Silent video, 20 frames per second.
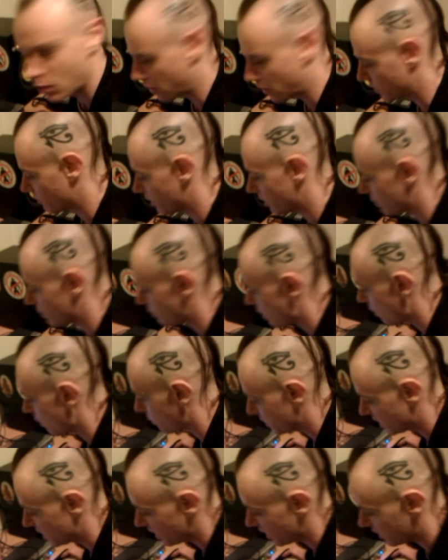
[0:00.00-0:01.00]
works really
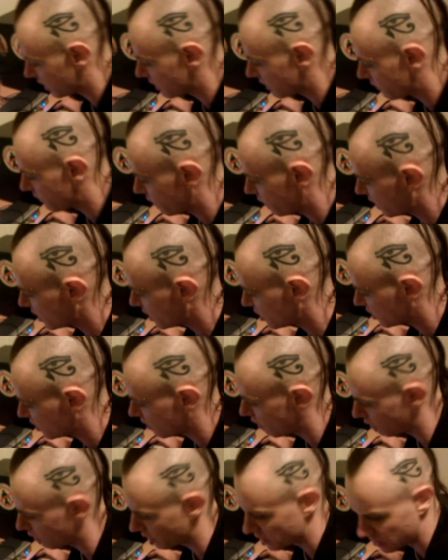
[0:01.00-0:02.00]
well, particularly for each
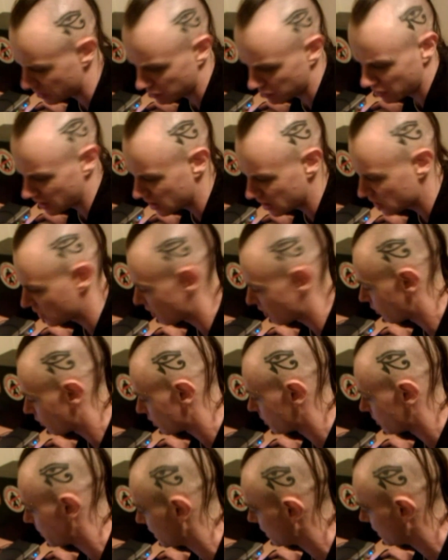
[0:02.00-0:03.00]
song, because you want each
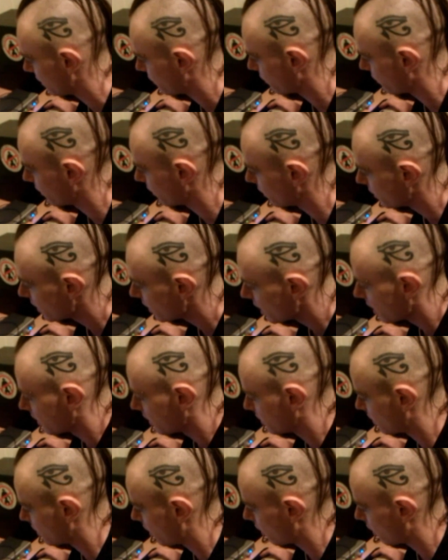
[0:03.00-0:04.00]
song to be different.
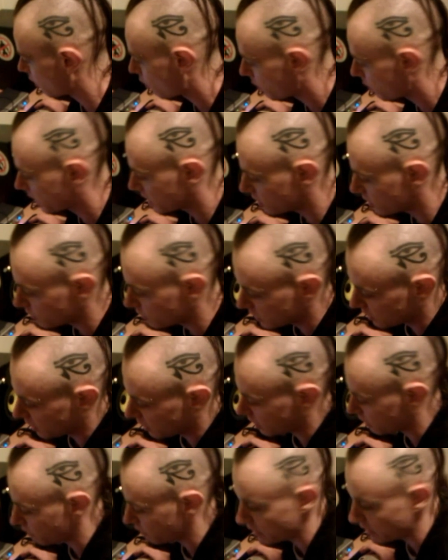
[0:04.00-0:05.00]
So all we're going to do is
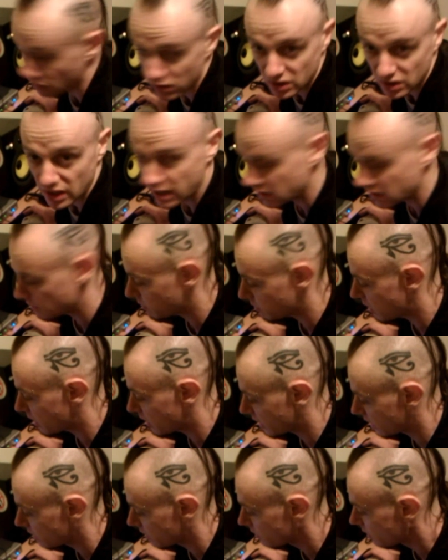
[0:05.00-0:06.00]
load a 3 oscillators
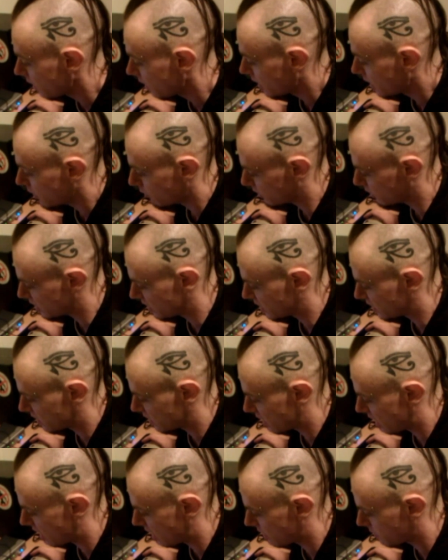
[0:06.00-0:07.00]
plug-in, which
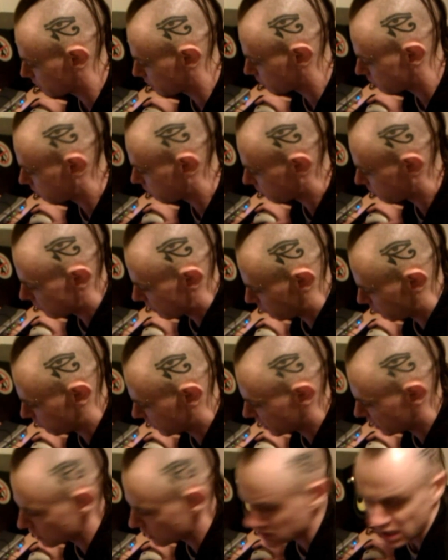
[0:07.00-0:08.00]
is,
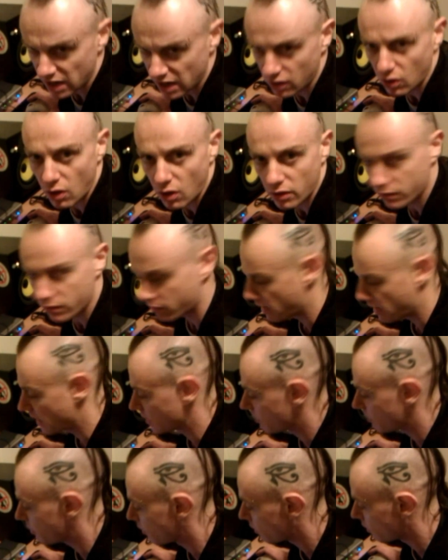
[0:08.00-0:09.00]
we use that a lot
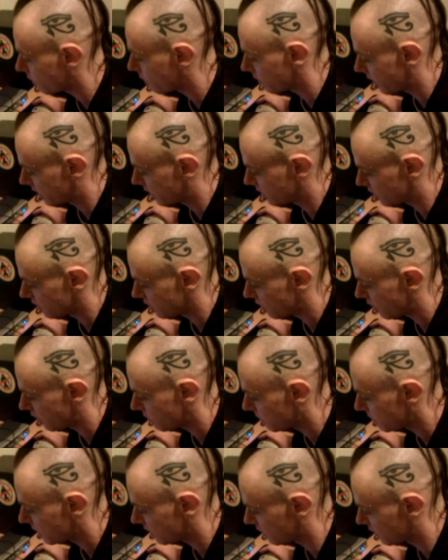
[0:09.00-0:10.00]
throughout the book, as you
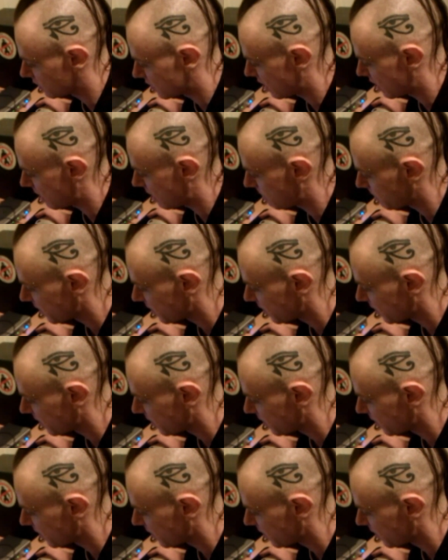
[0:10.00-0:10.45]
know, because